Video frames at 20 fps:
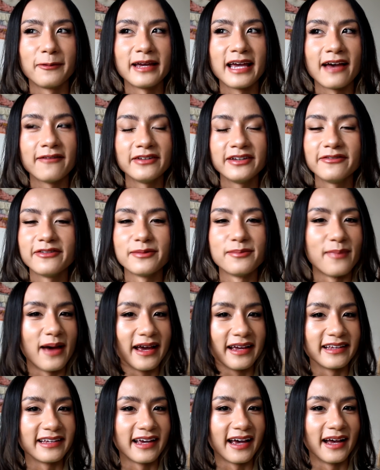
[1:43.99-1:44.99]
we haven't even
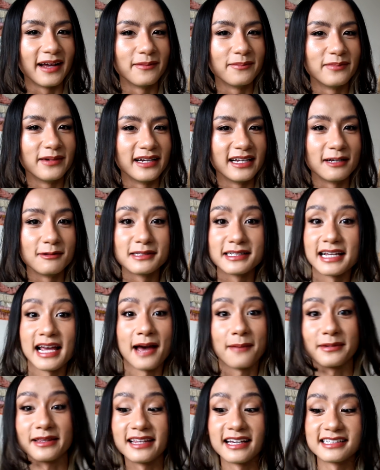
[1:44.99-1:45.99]
met yet, but he was like,
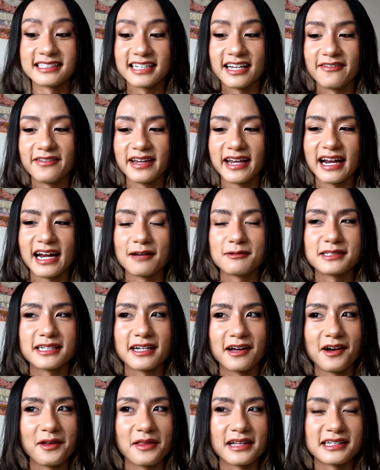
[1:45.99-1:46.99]
Happy Thanksgiving, and I was
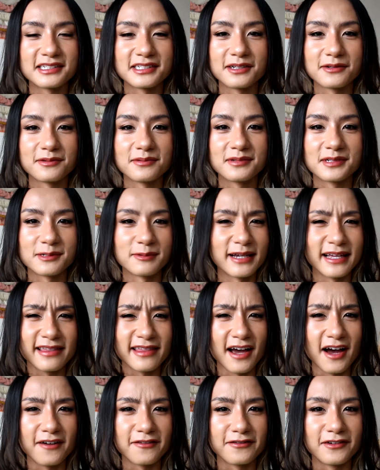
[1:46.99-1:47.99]
like, oh, that's so sweet and
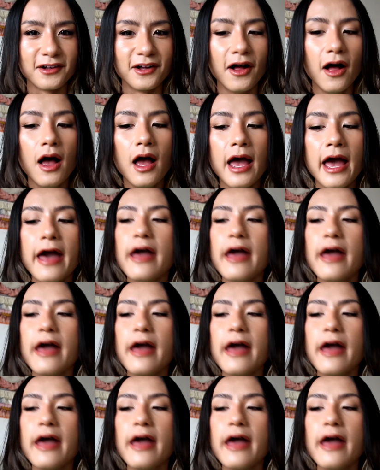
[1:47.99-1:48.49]
thoughtful.